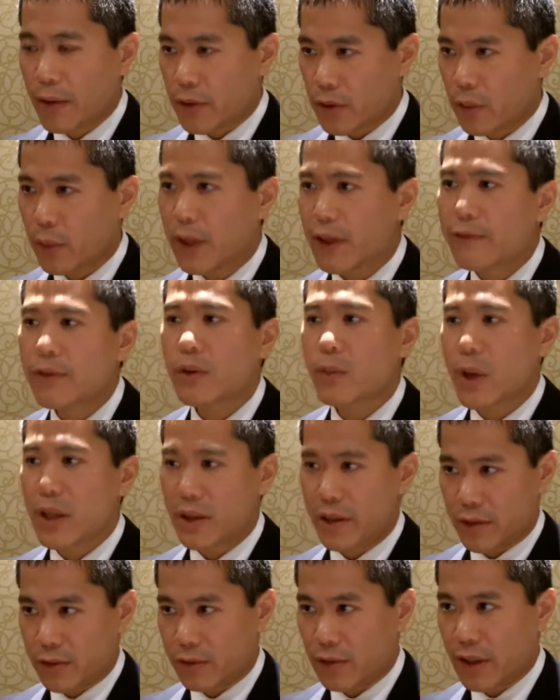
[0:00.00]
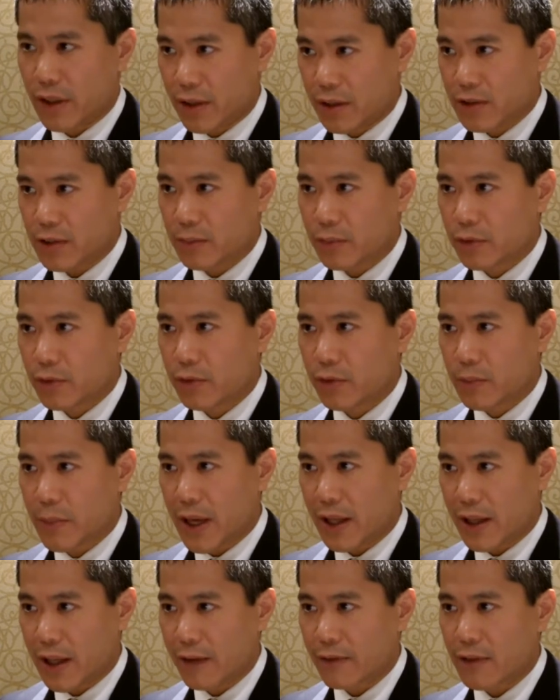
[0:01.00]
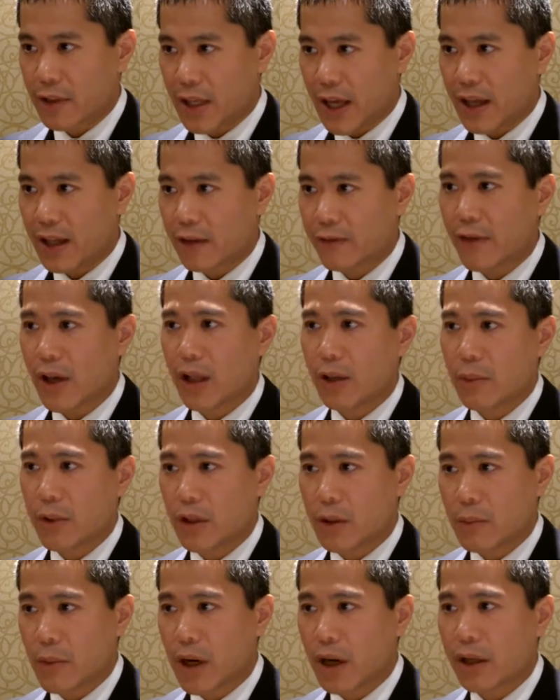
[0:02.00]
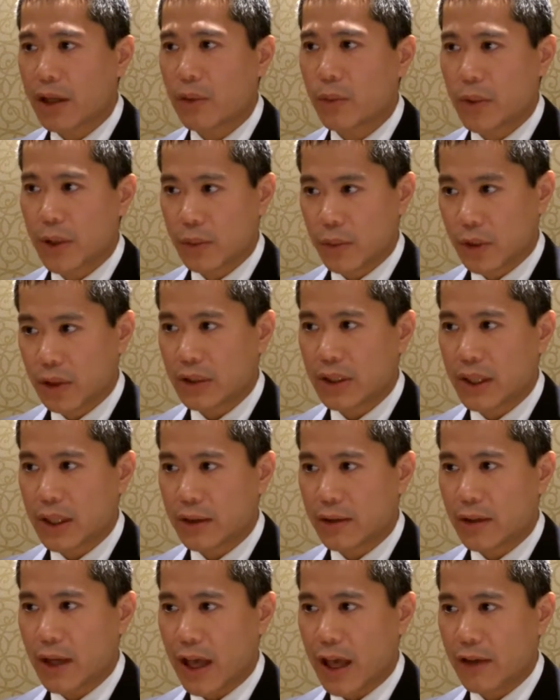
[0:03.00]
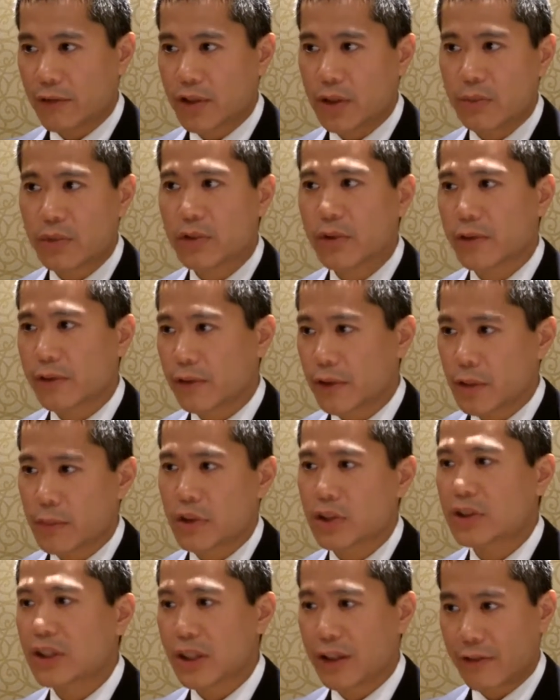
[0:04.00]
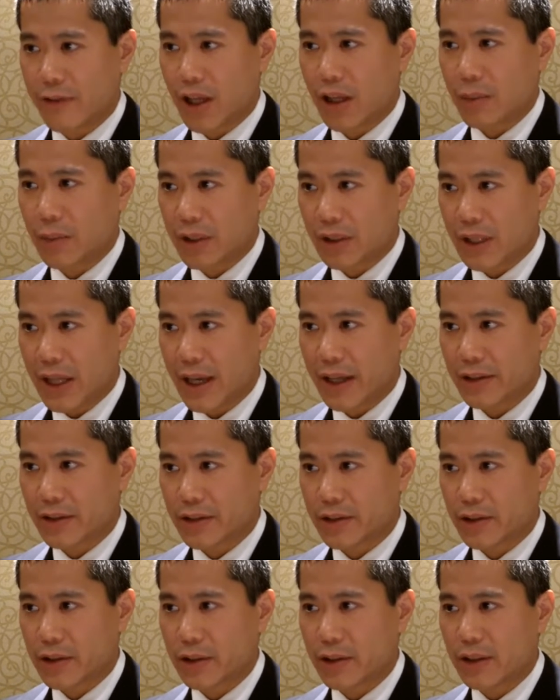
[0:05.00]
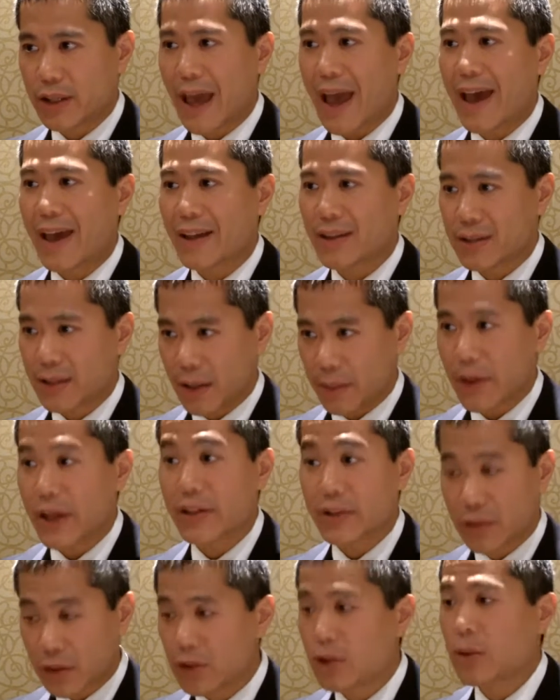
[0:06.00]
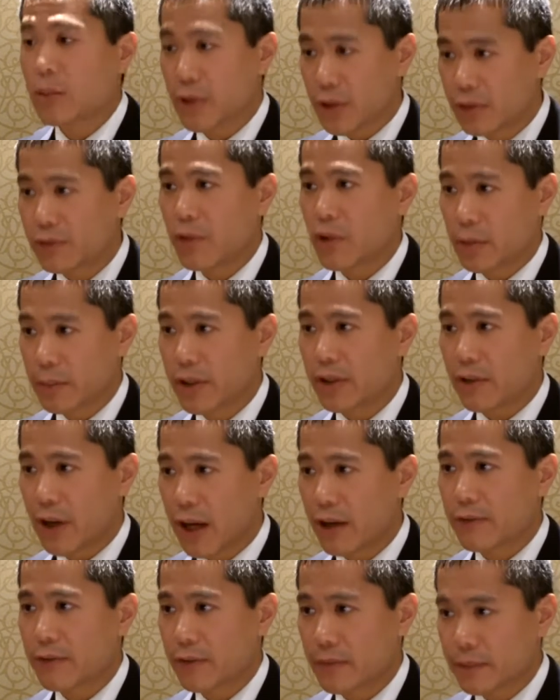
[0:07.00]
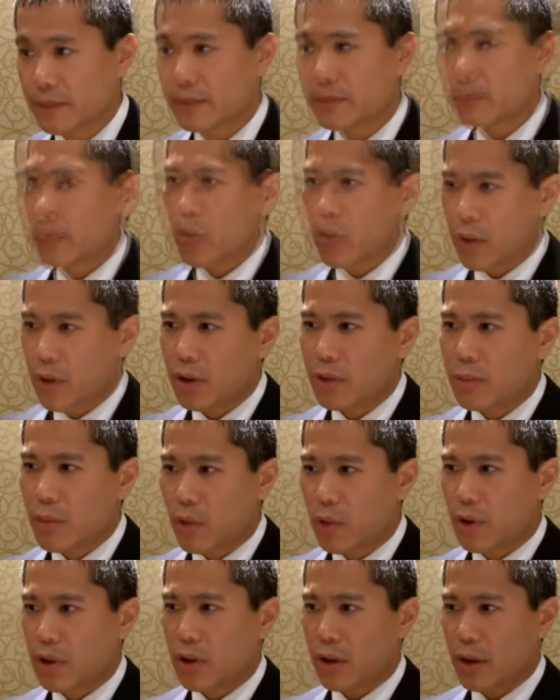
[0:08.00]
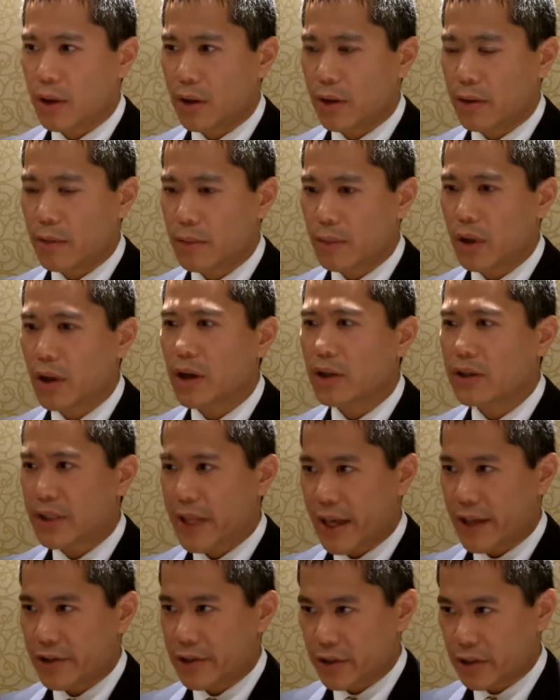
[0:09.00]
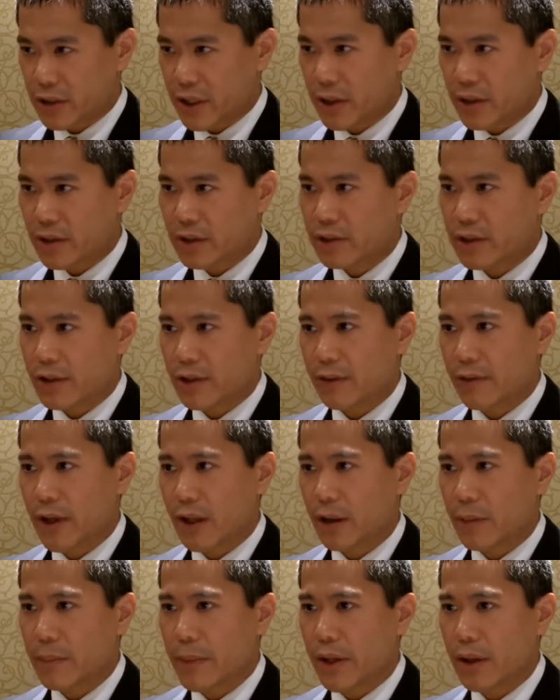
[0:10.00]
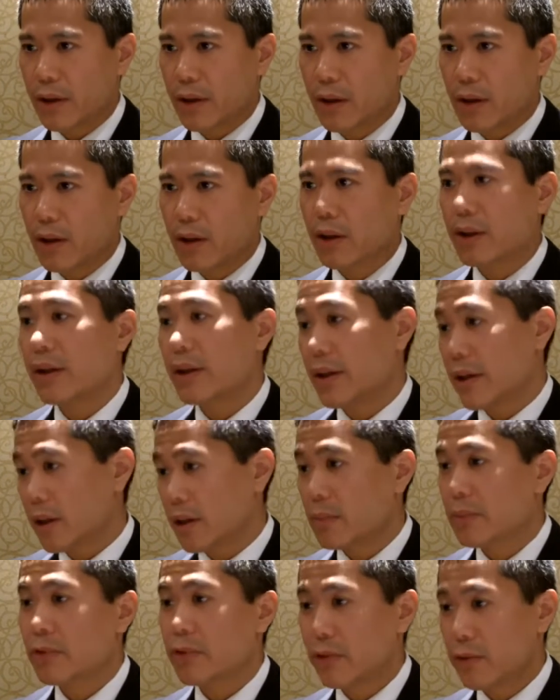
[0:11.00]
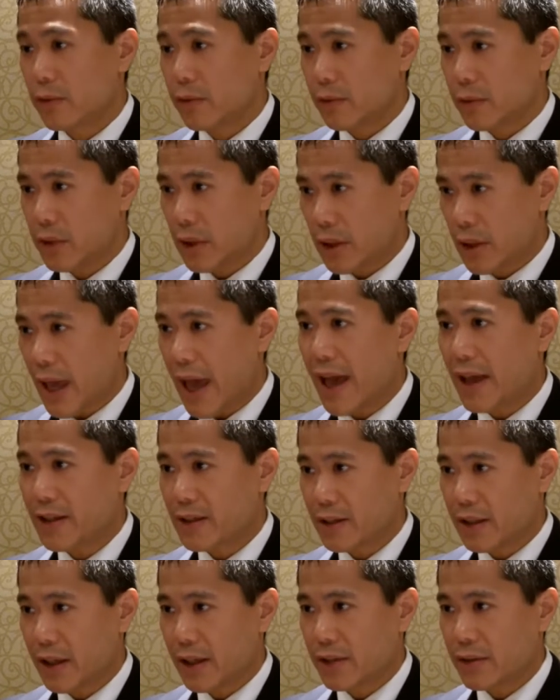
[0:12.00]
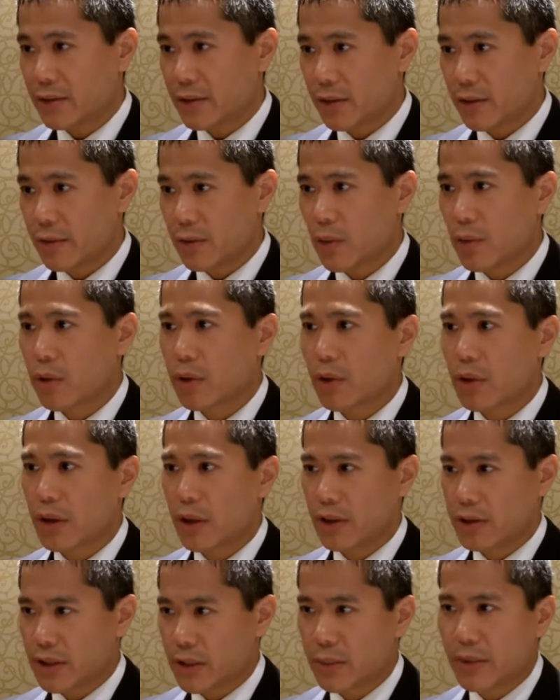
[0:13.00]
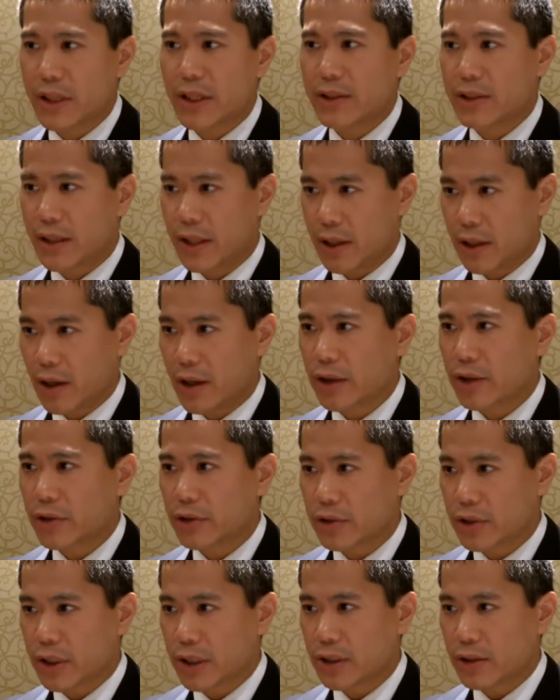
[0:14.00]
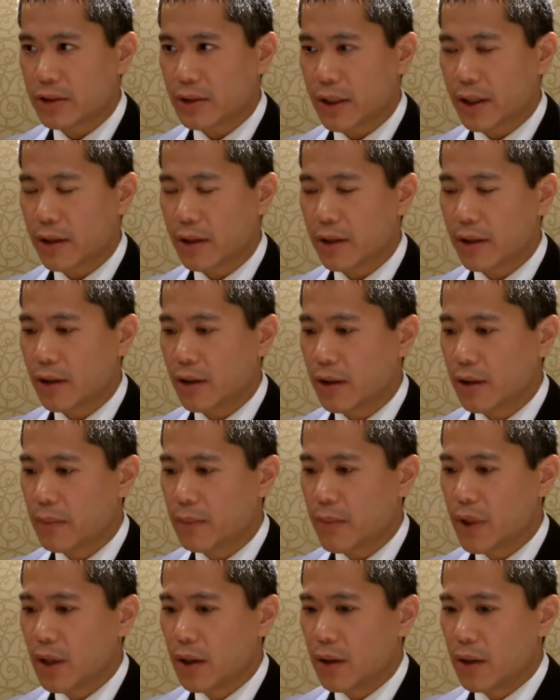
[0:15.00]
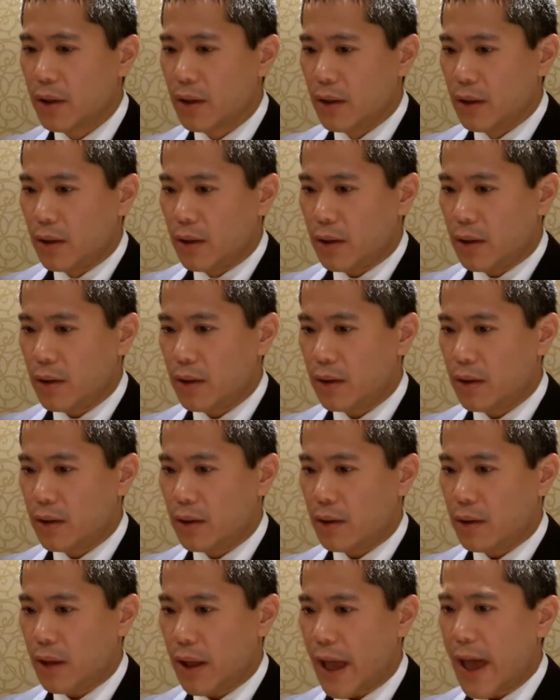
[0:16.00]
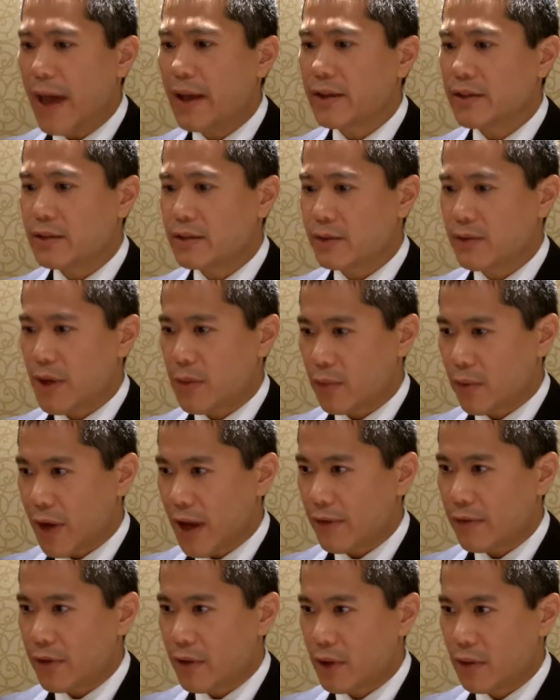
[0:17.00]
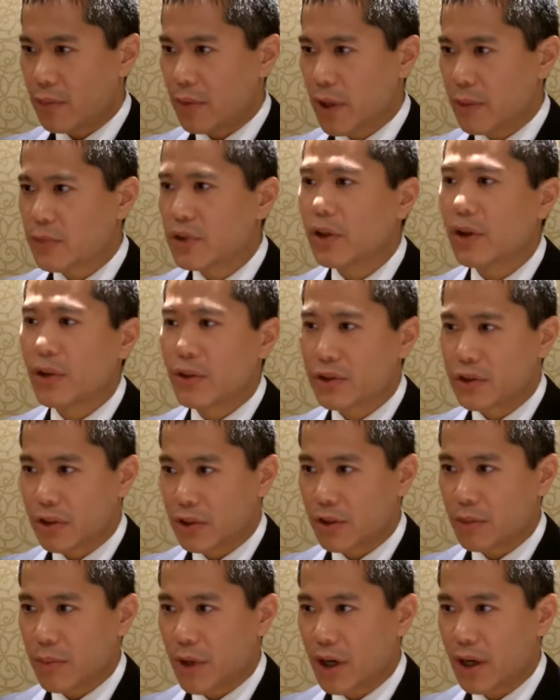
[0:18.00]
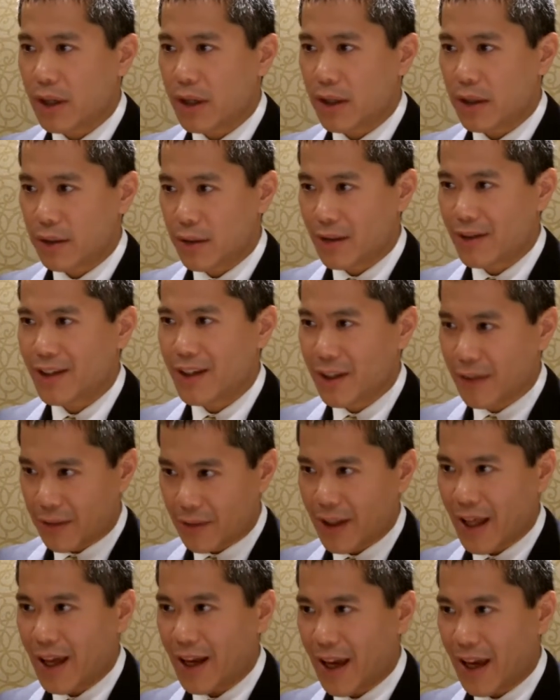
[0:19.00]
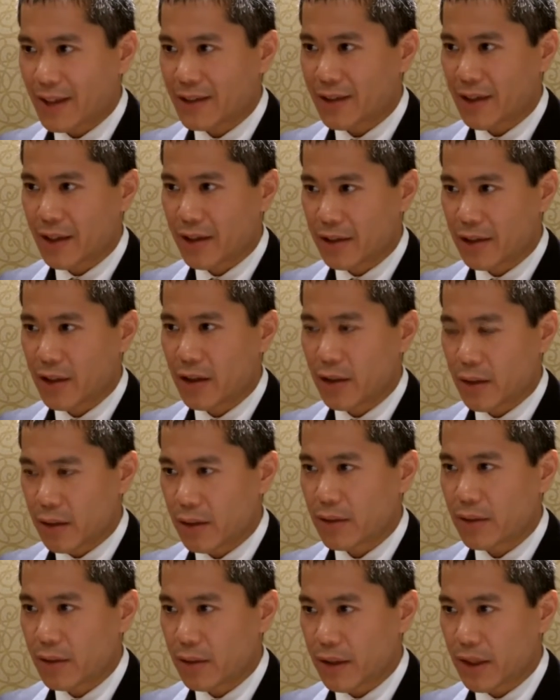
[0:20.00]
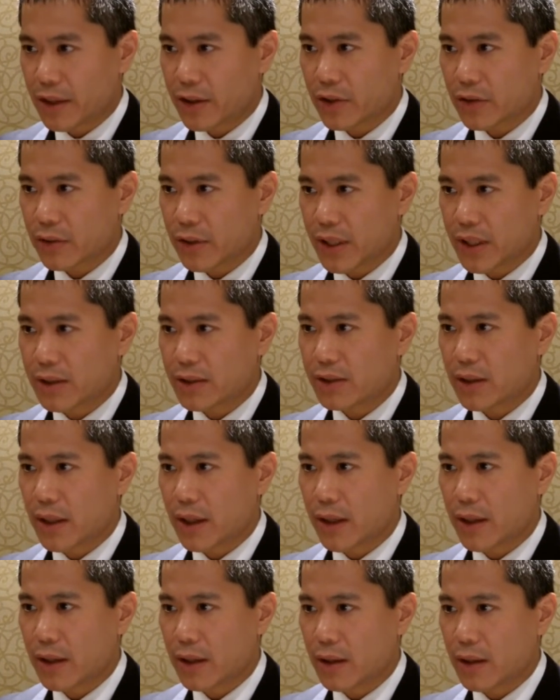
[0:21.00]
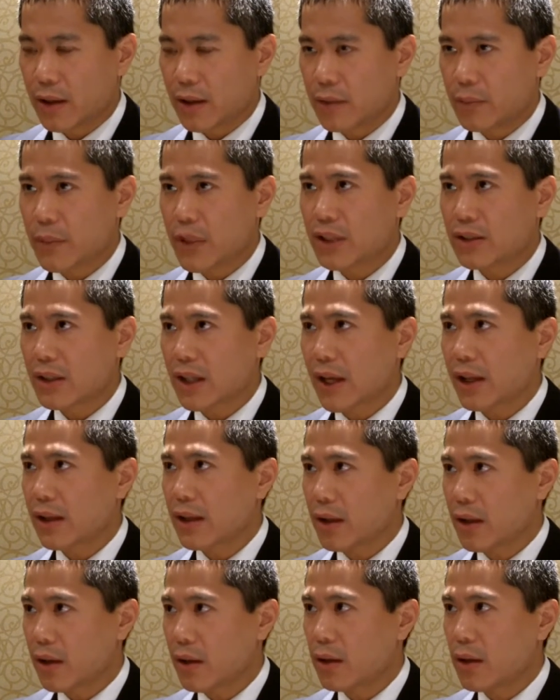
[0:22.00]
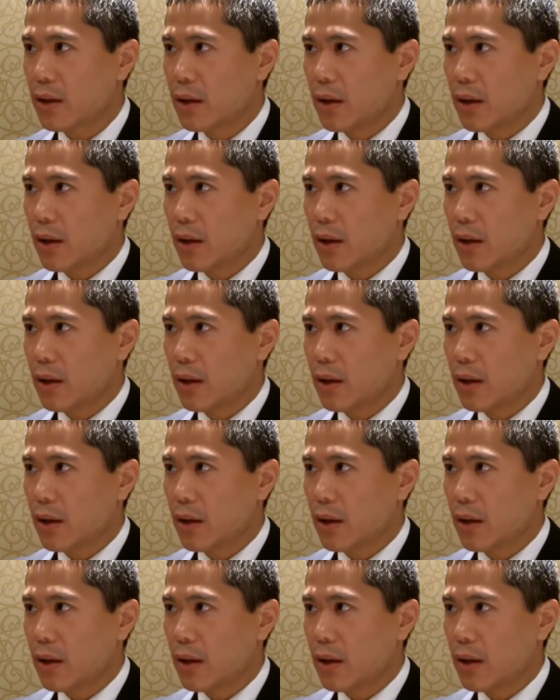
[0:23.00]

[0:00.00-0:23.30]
So if and when this drug is approved by the FDA and available in the market, we will need to have some sort of commercially available test to assay patients' tumors for BRAF. More and more large cancer centers are developing CLIA-approved assays for some of these key oncogenes, and as vemurafenib comes closer to market, the need for that assay is going to increase, and it's likely that